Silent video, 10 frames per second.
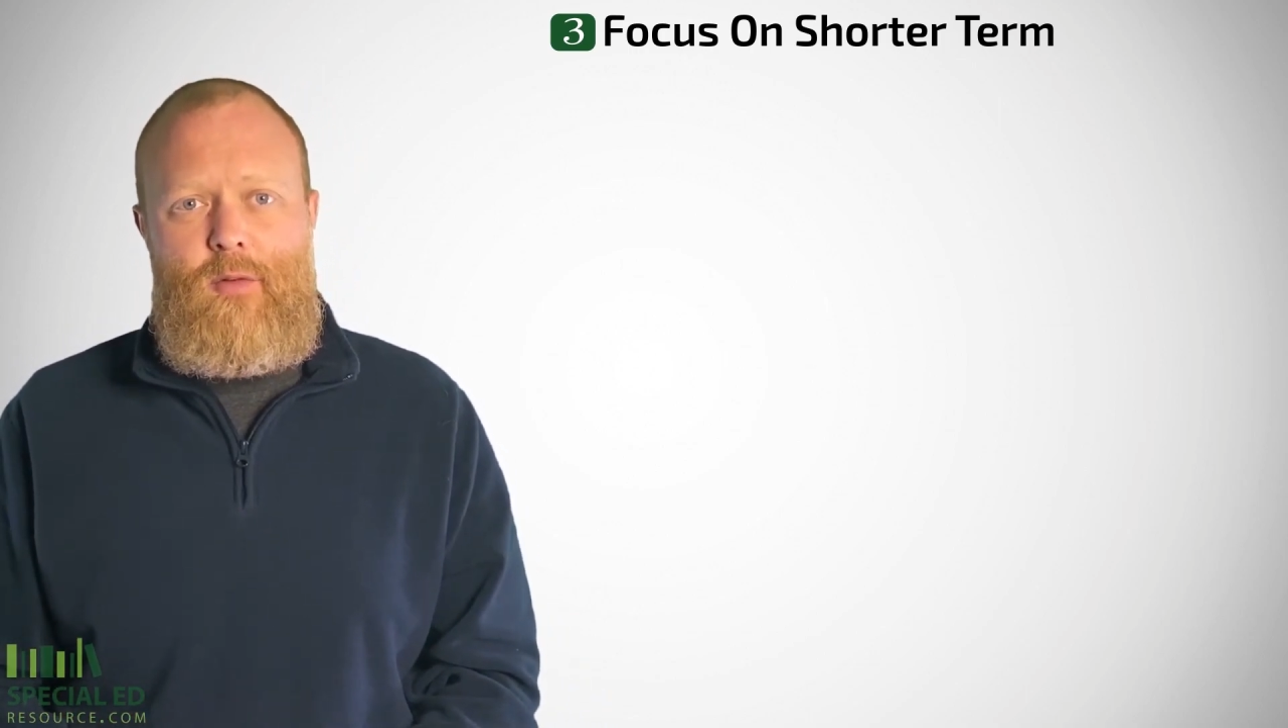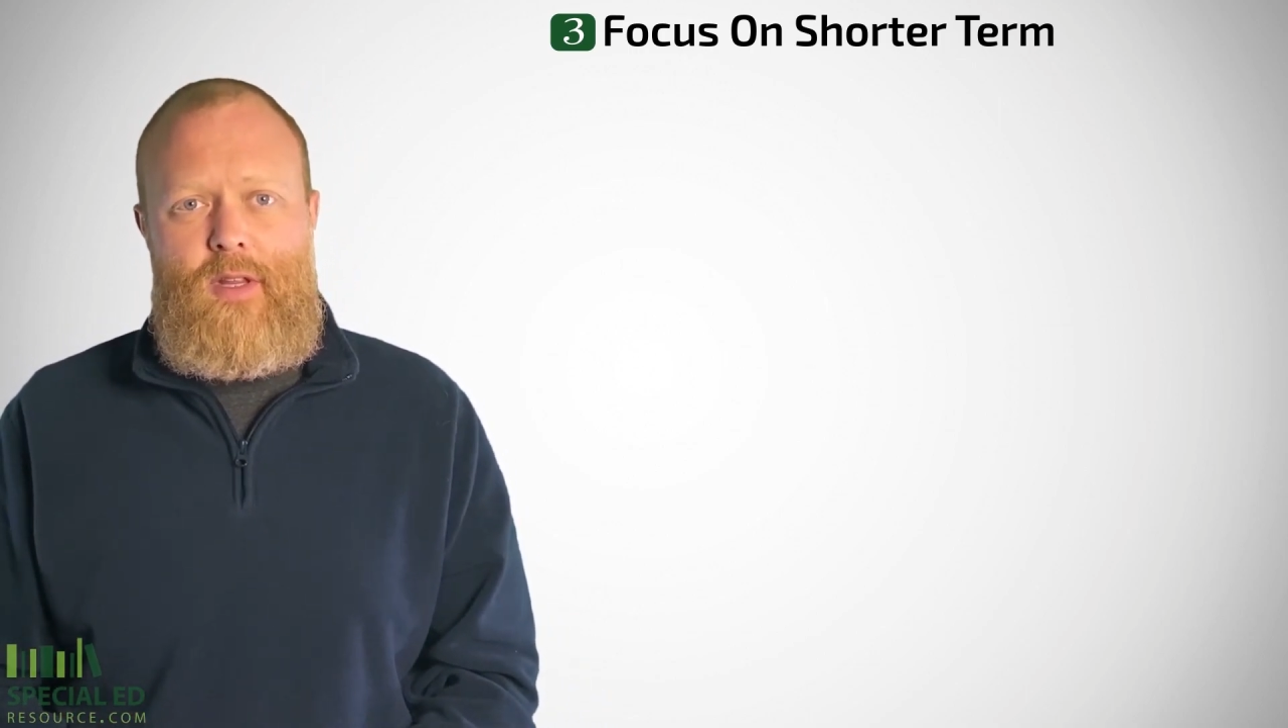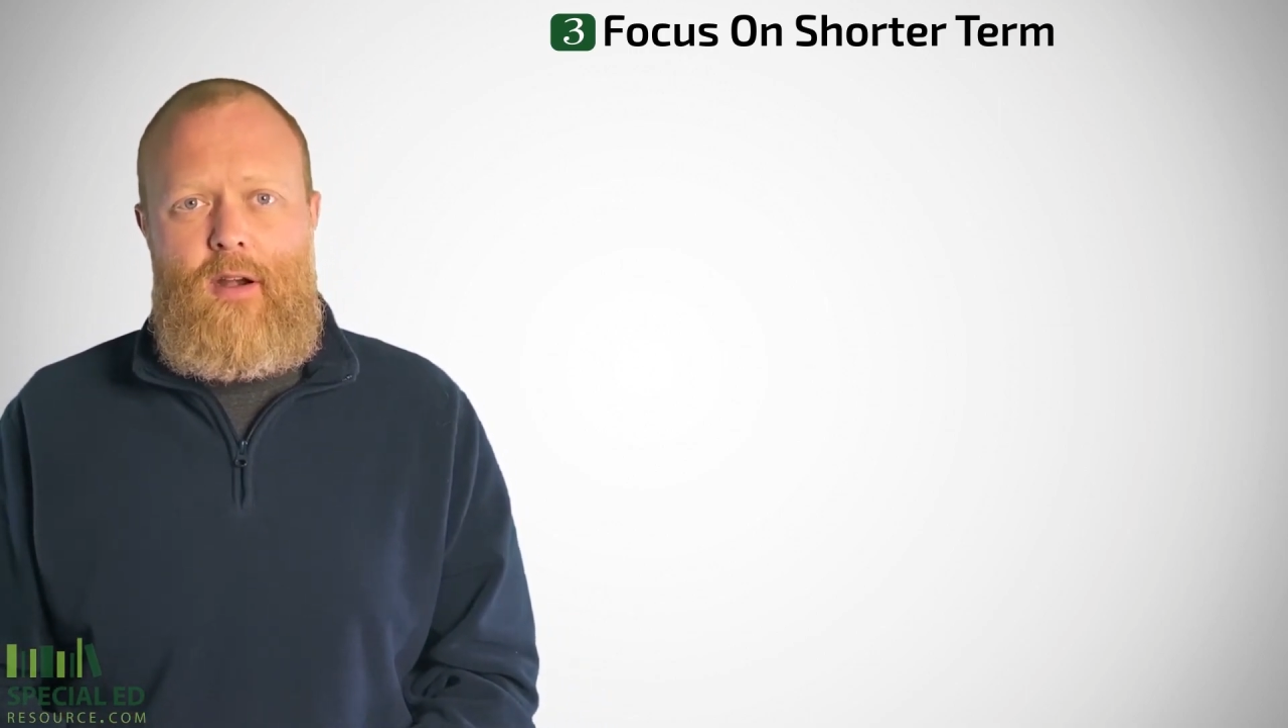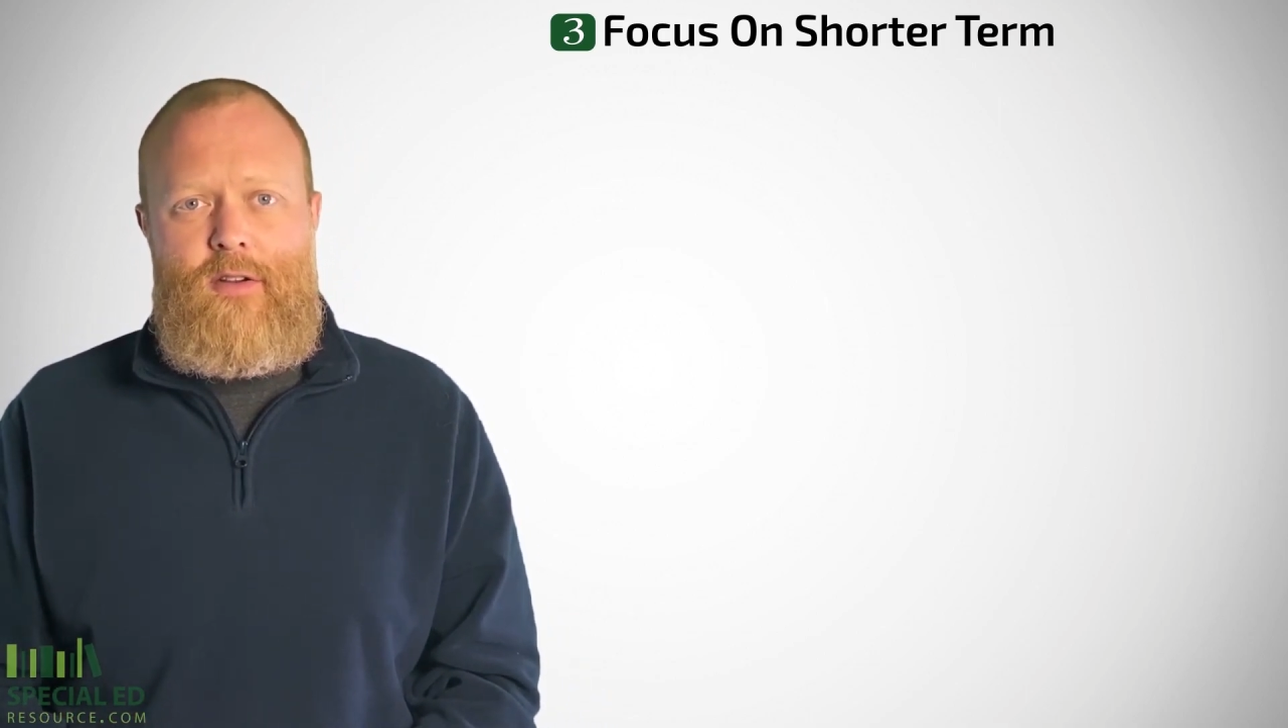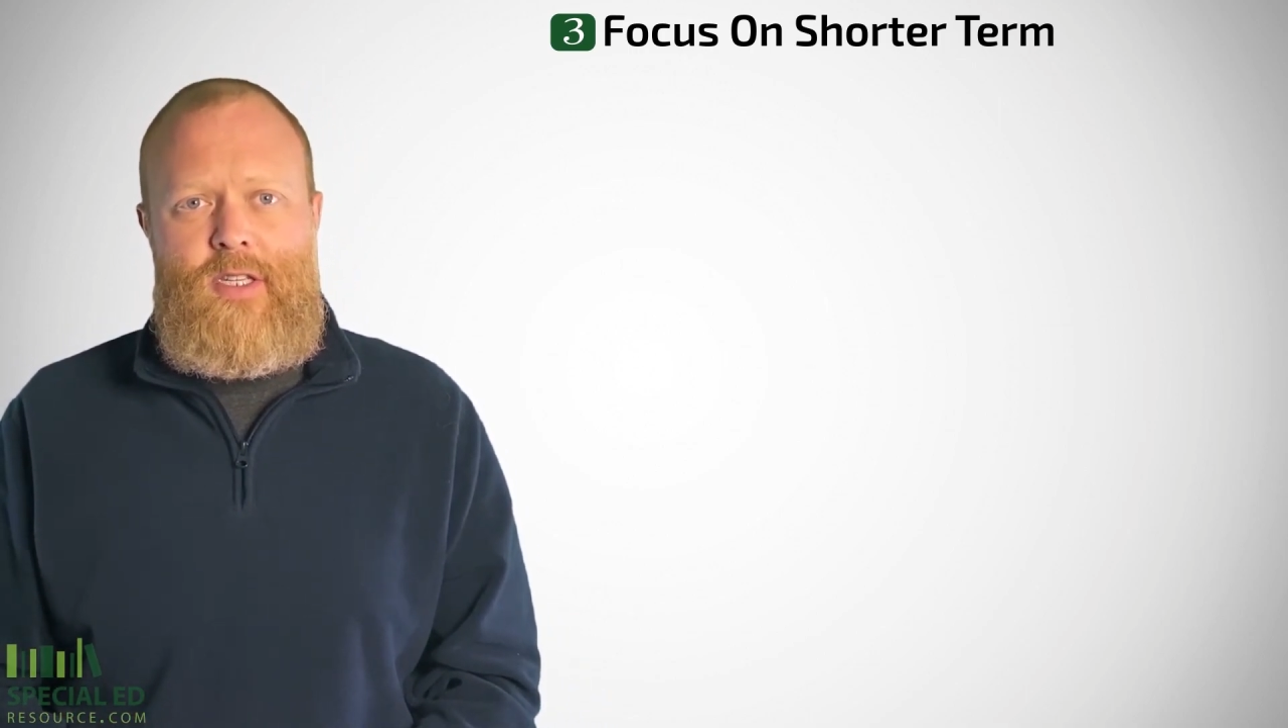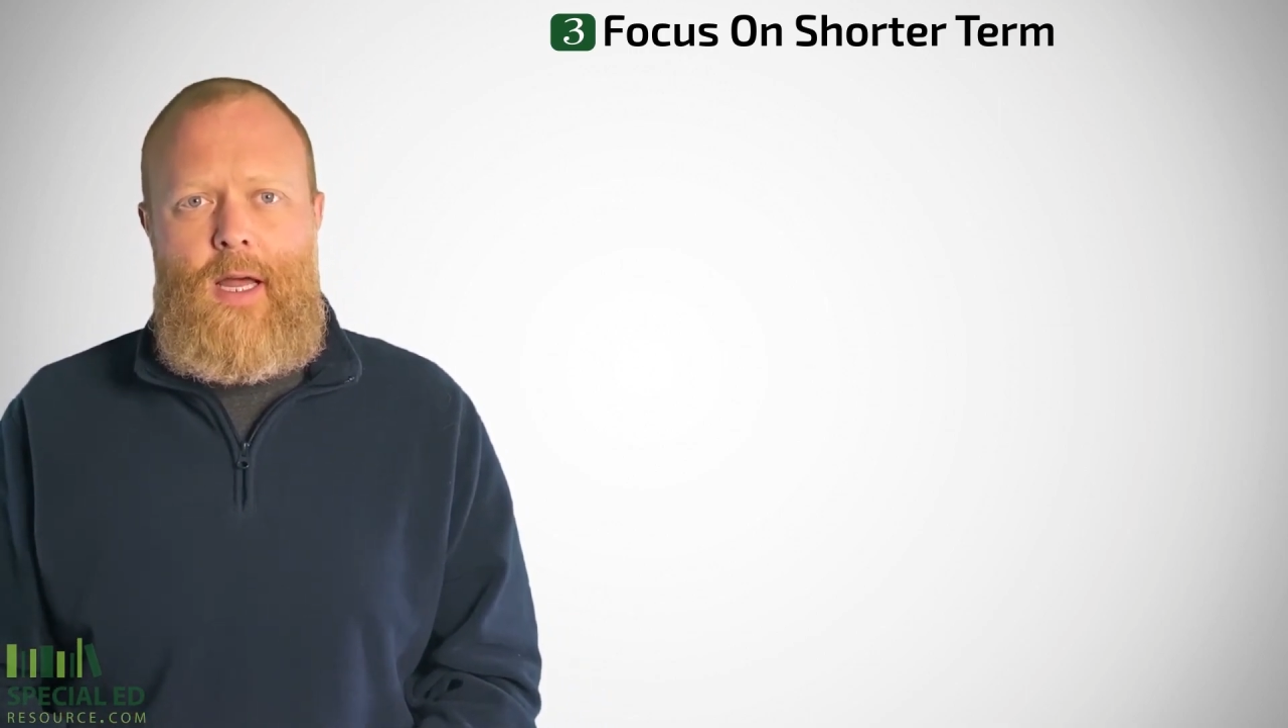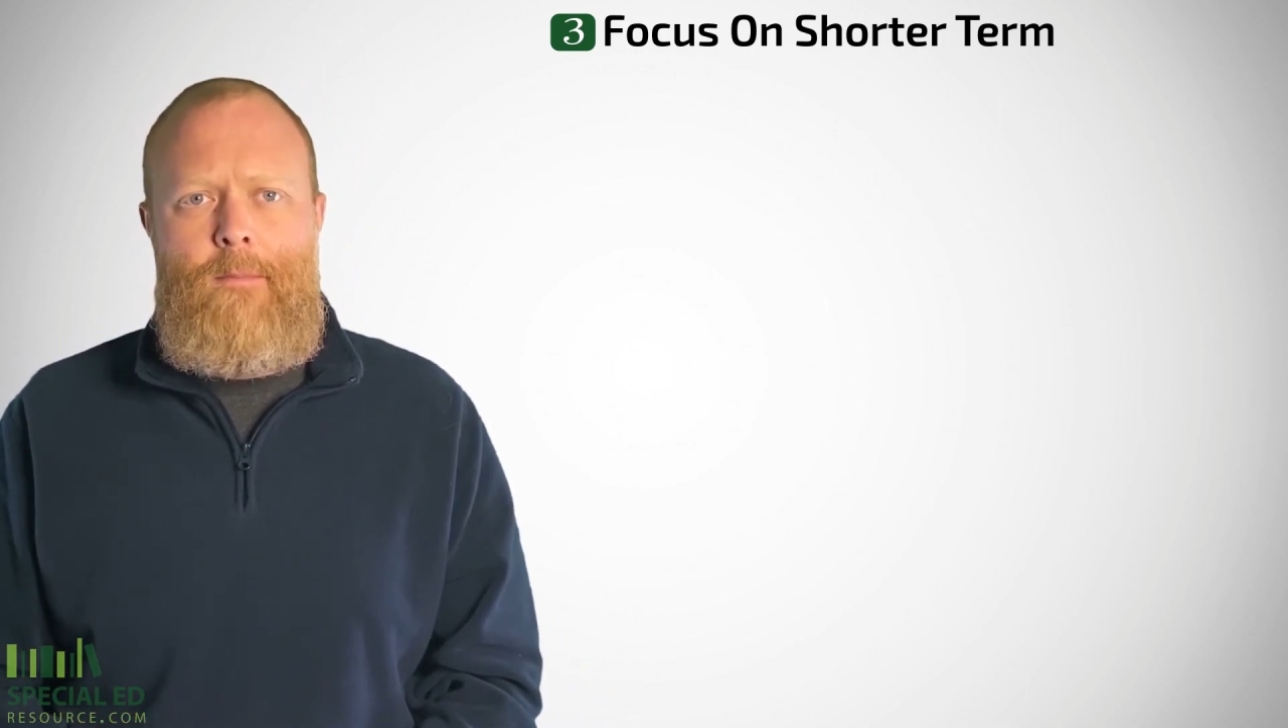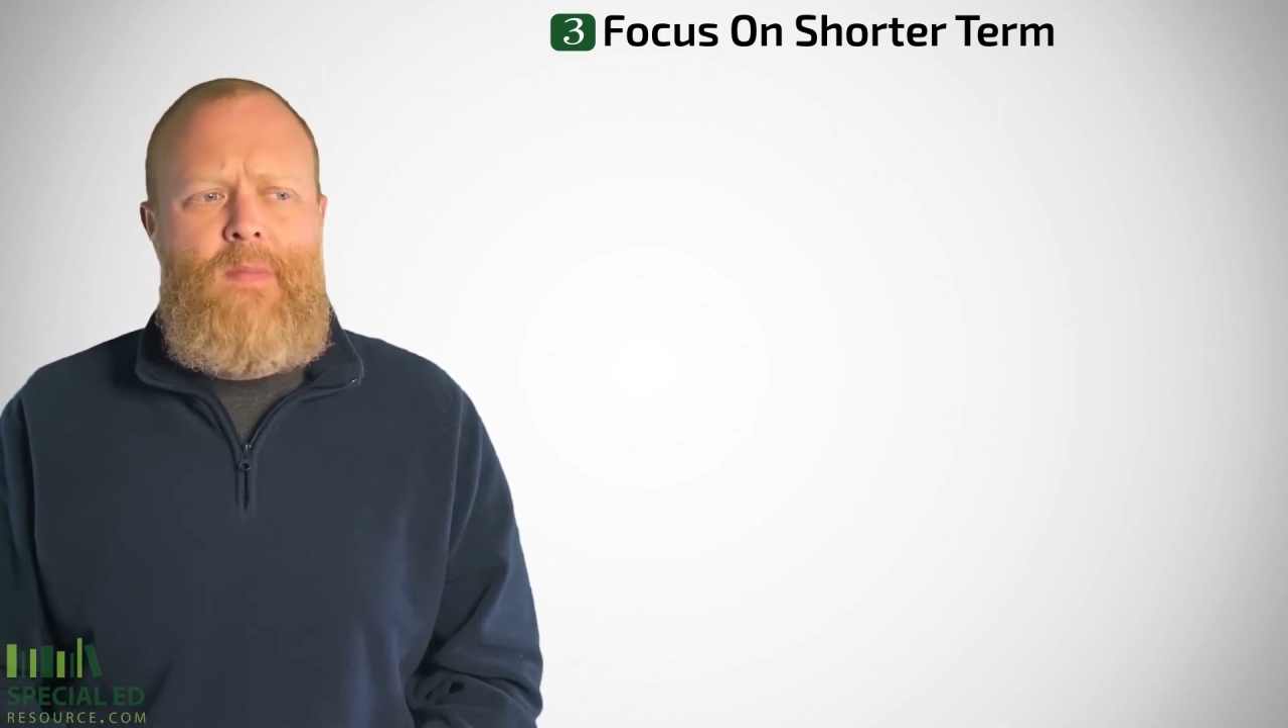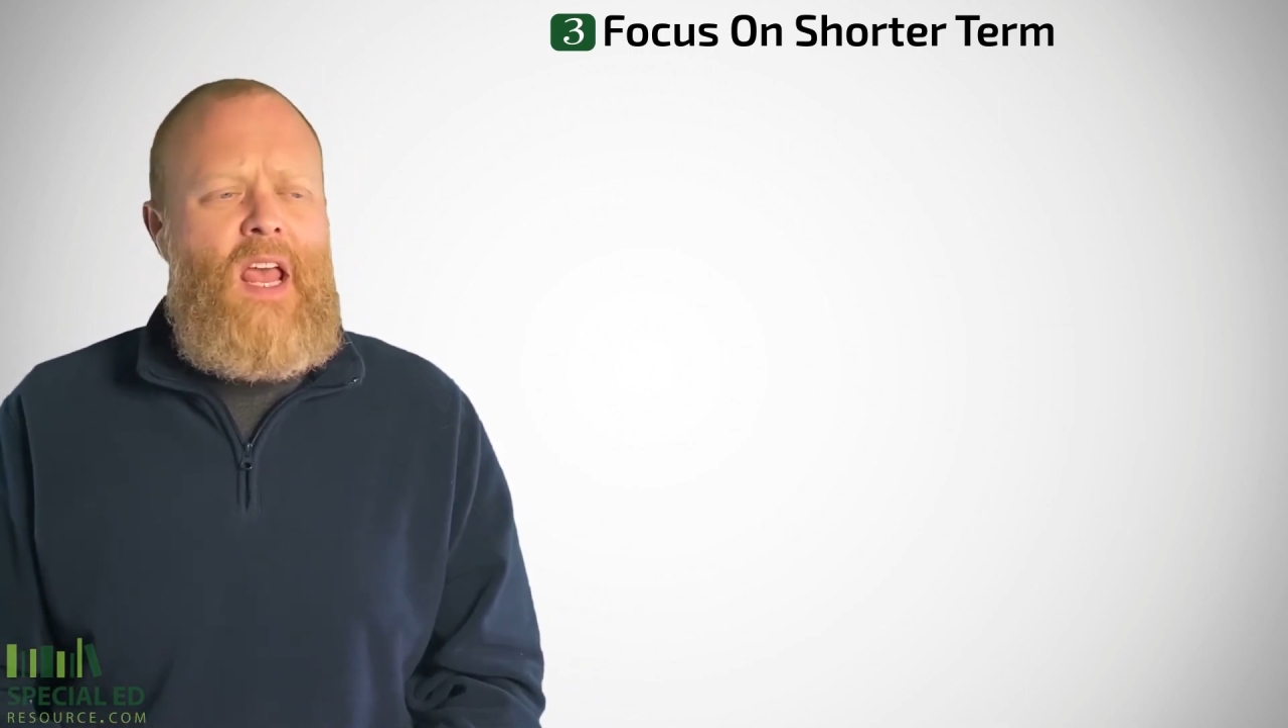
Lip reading: within our son.